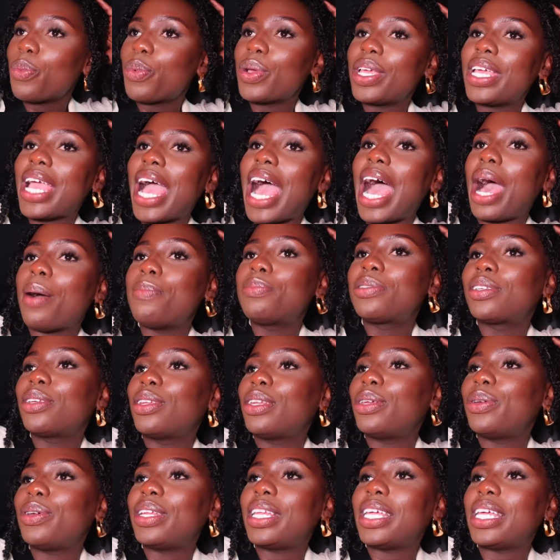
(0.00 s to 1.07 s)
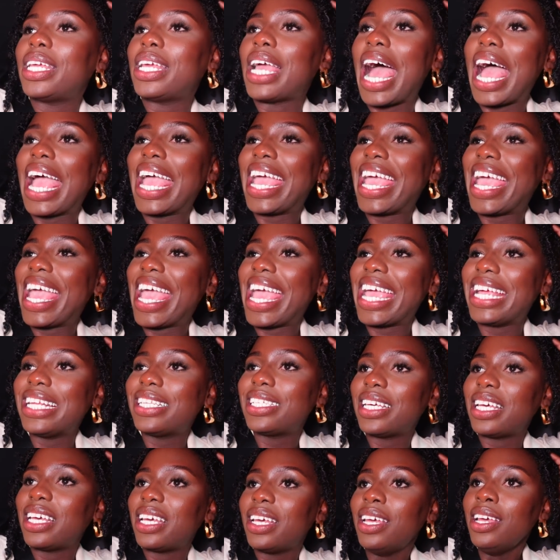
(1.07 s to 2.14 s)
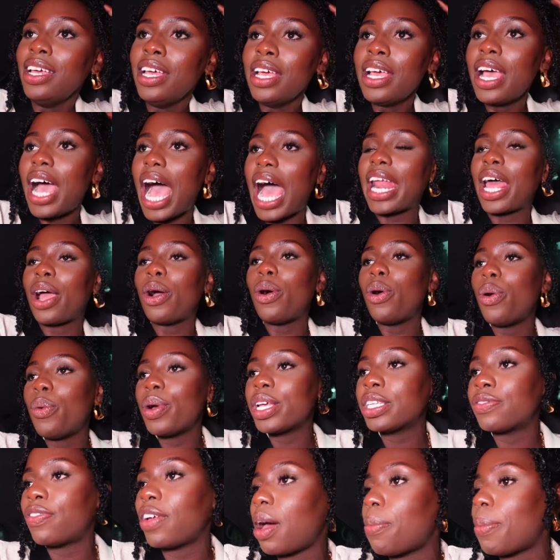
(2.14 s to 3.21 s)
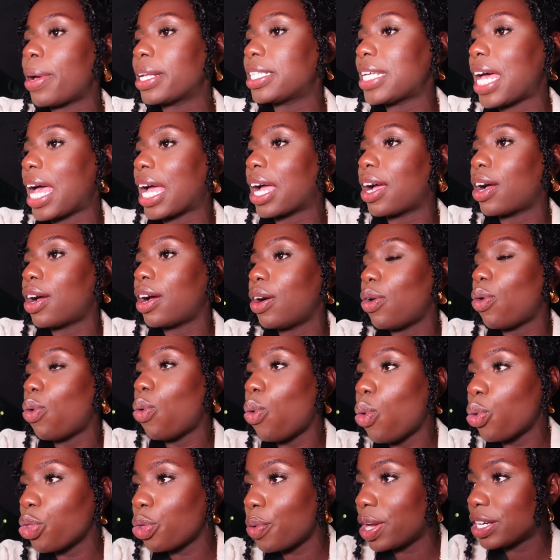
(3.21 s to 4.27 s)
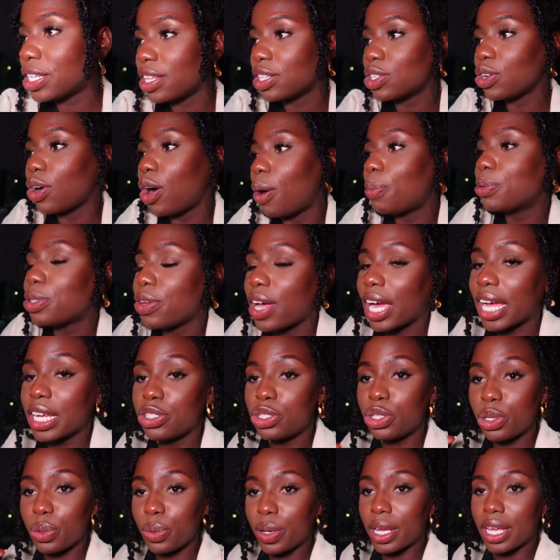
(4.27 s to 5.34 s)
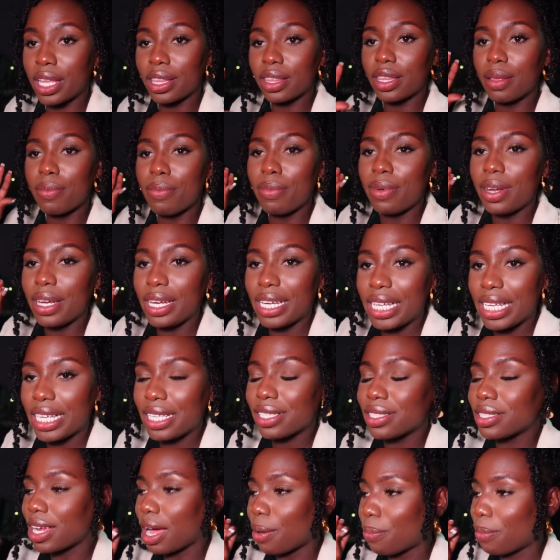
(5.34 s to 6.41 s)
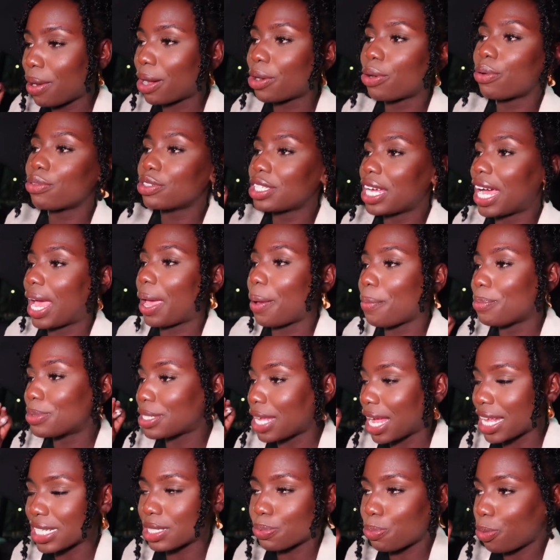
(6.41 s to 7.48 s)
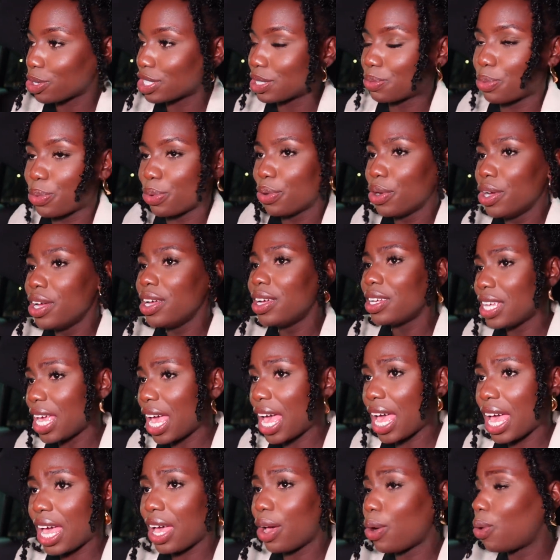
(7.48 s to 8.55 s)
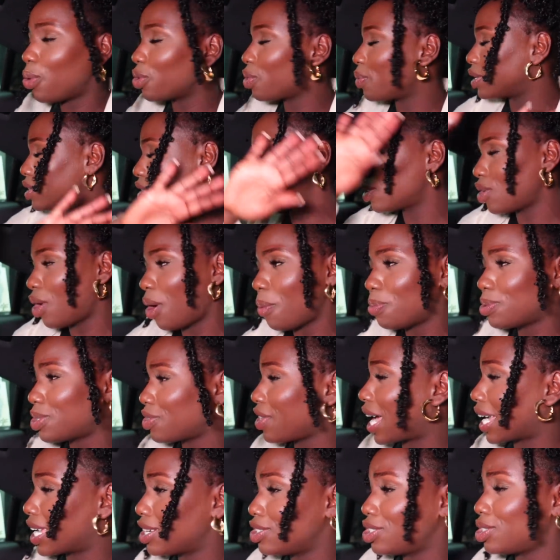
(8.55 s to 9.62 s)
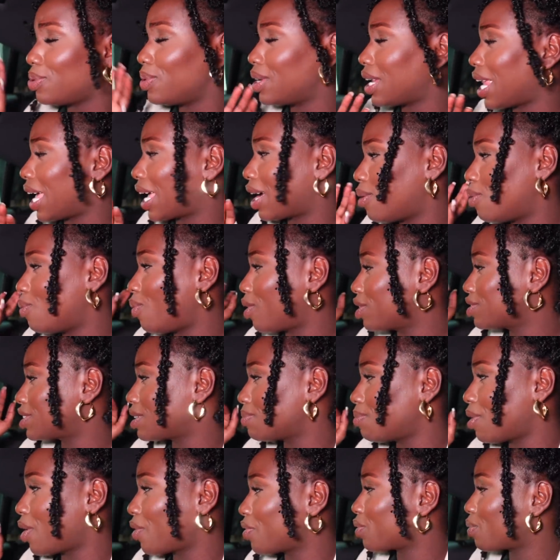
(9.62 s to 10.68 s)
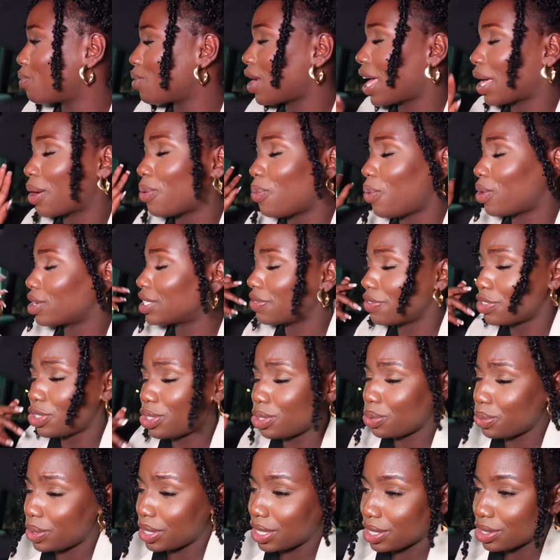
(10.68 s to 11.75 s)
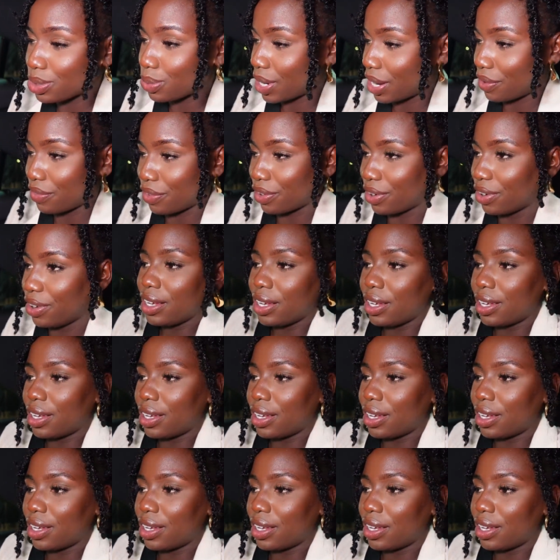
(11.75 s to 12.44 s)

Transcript: We absolutely, I hate it, and I always fill up my tank all the way to the top so I can do it the least amount of times as possible. Yeah, all the way to the top so that I can do it like once a month or like once every 2 weeks or whatever.